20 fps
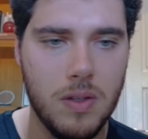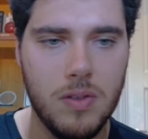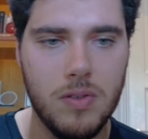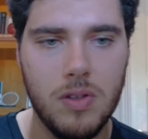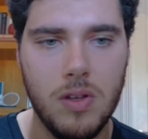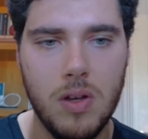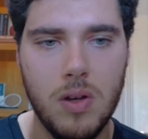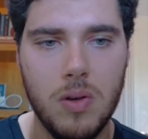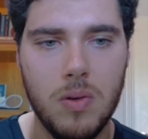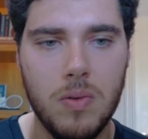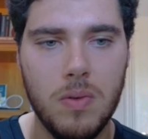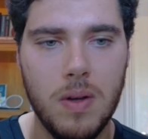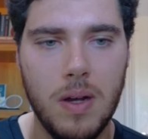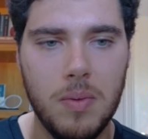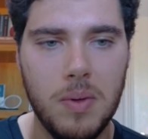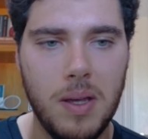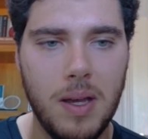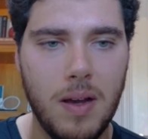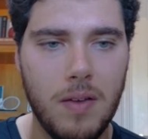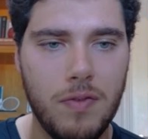So
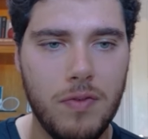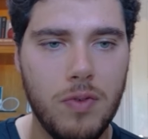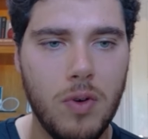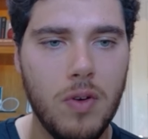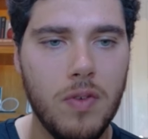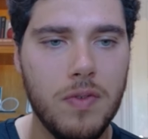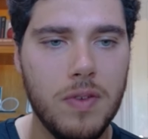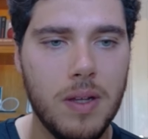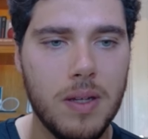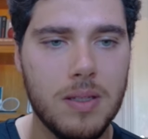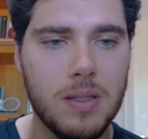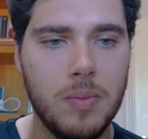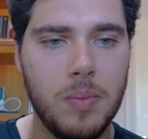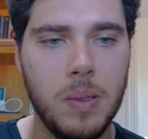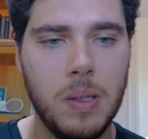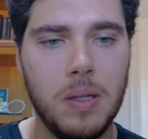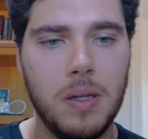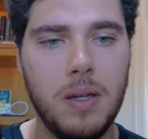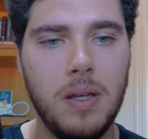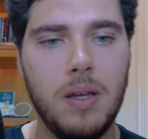we have full
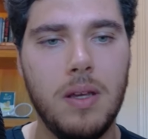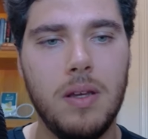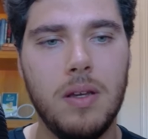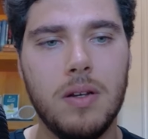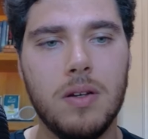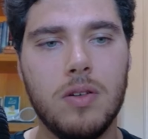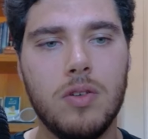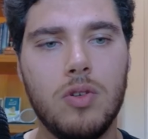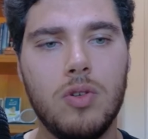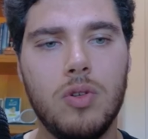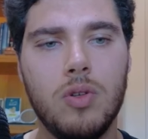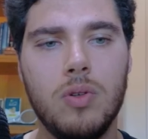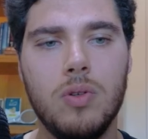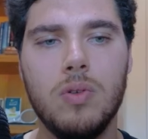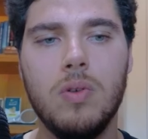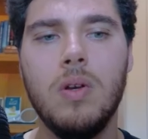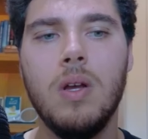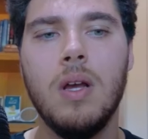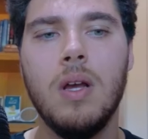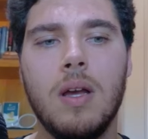flexibility here
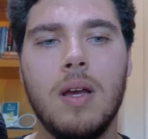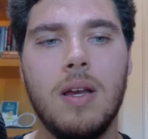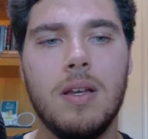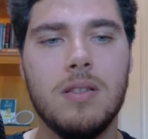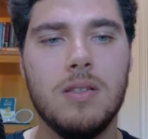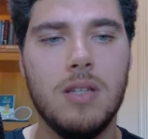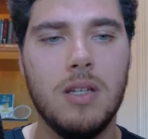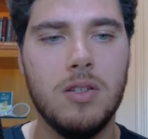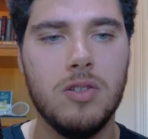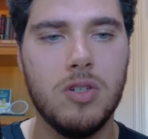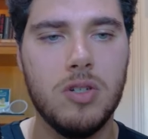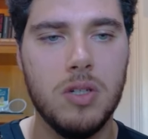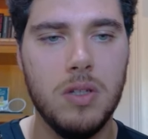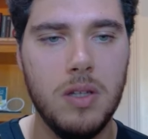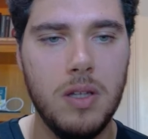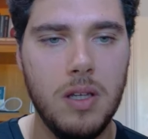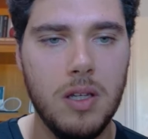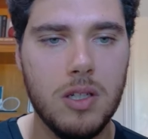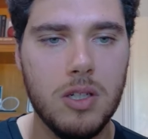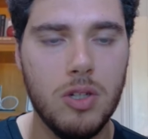to
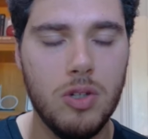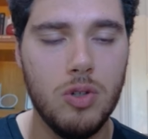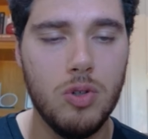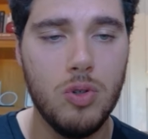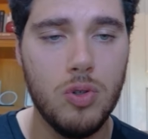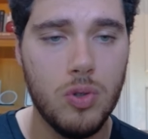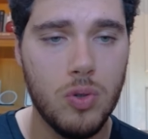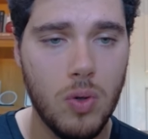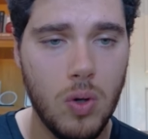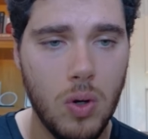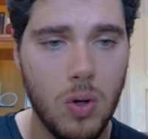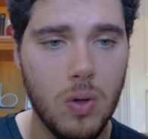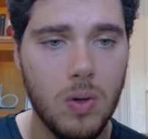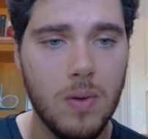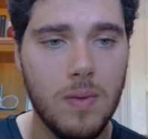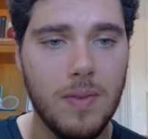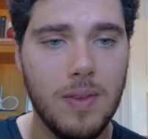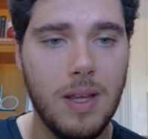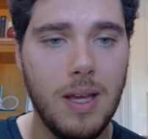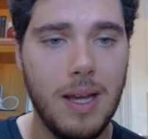essentially
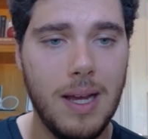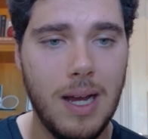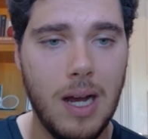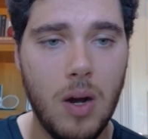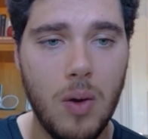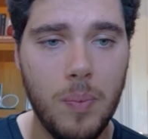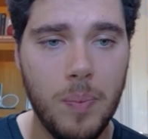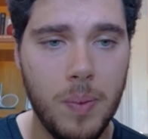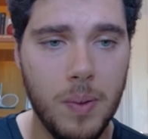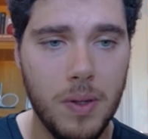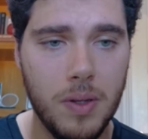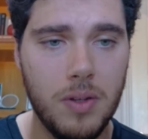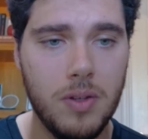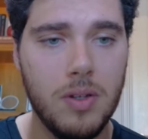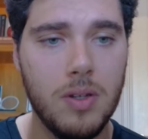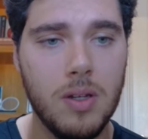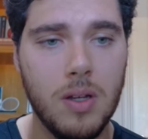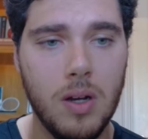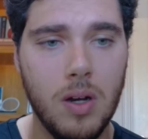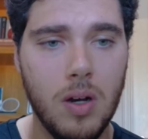control the
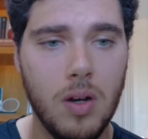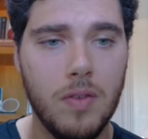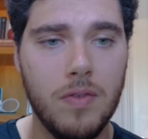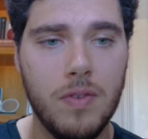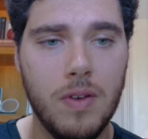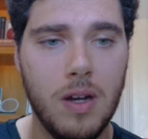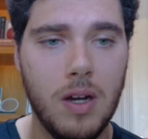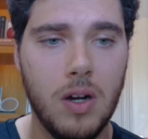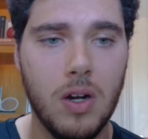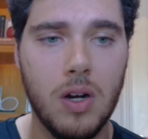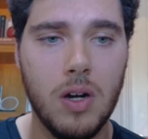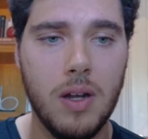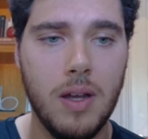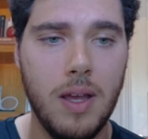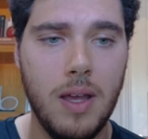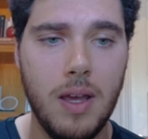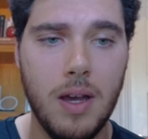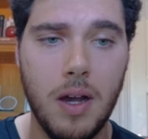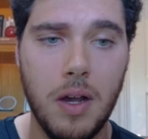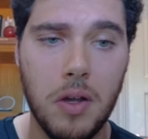output of our
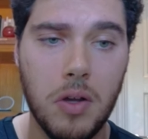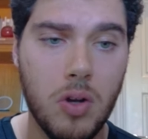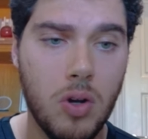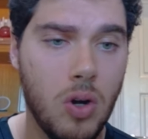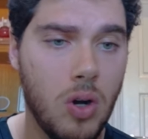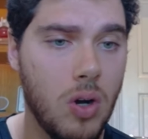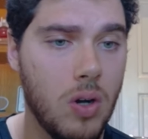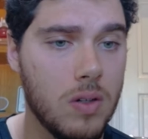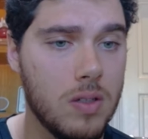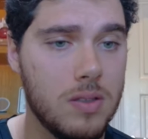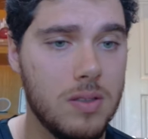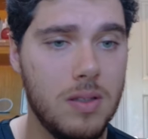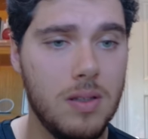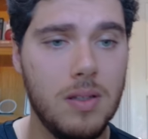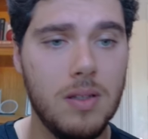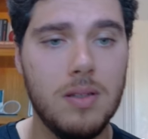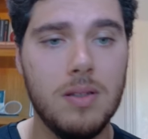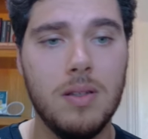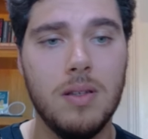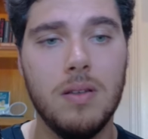AI calls. And
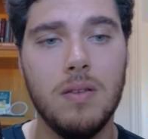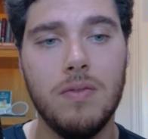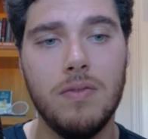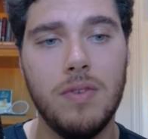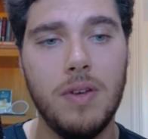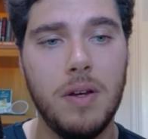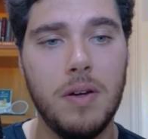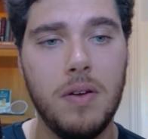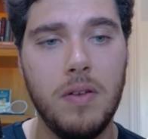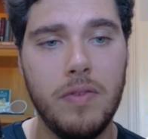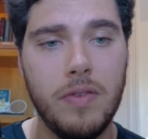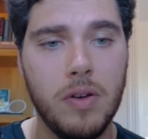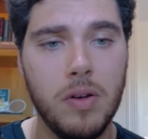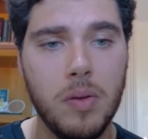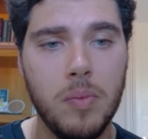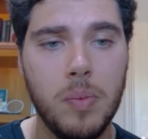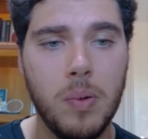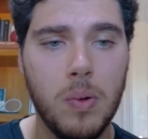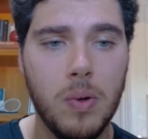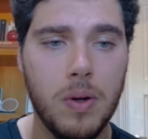this is very, very
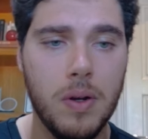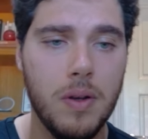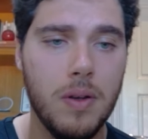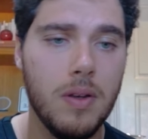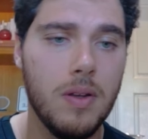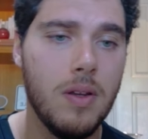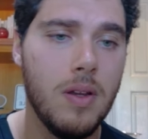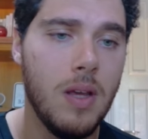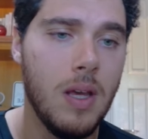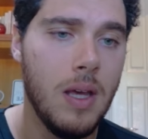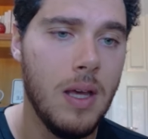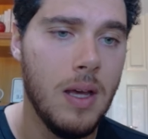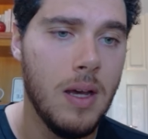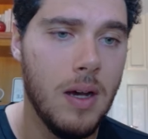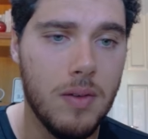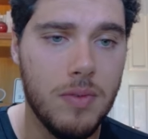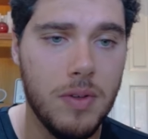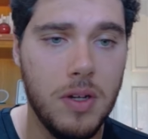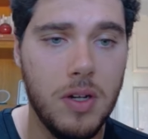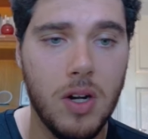important
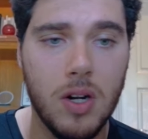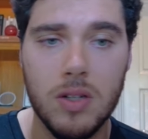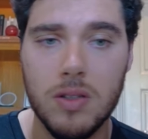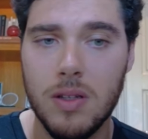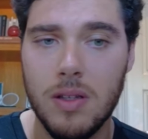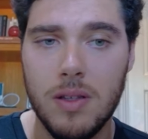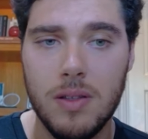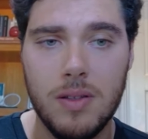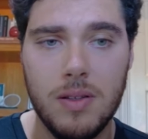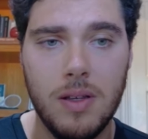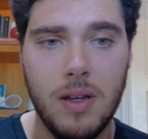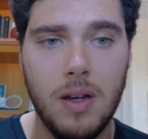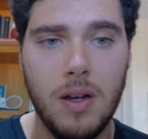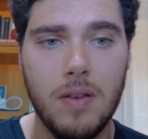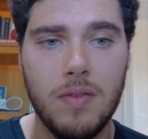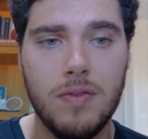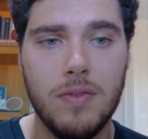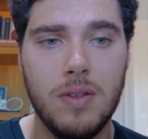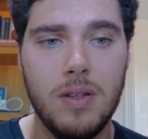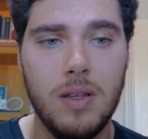regardless
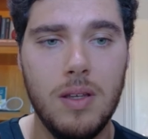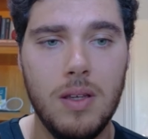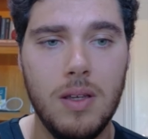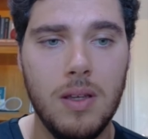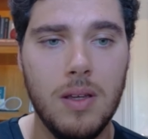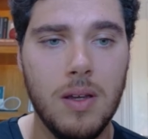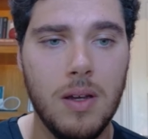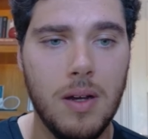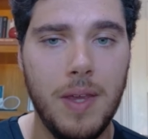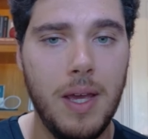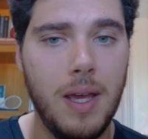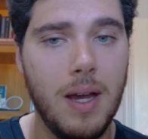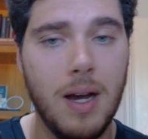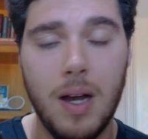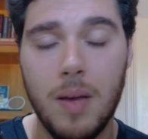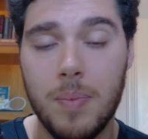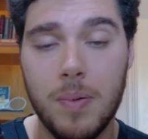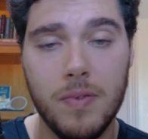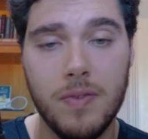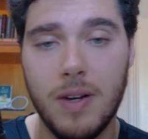of the
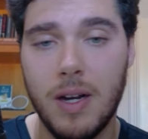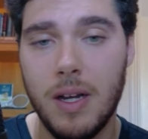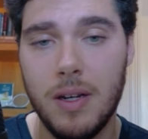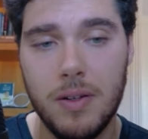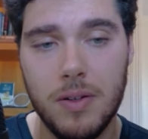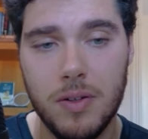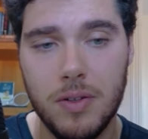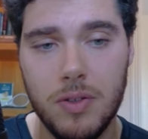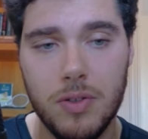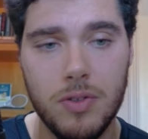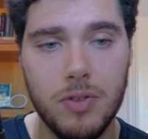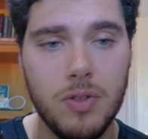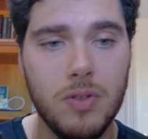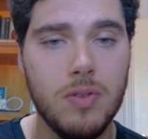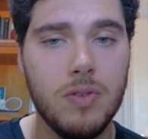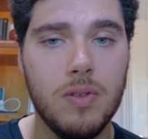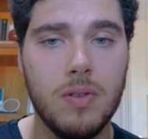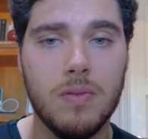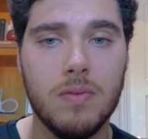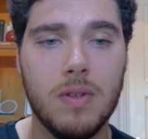AI provider you're
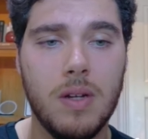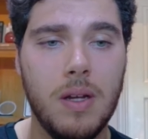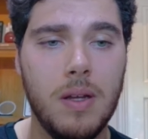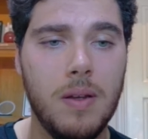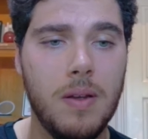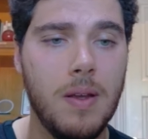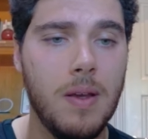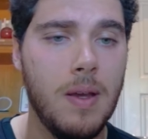using, right?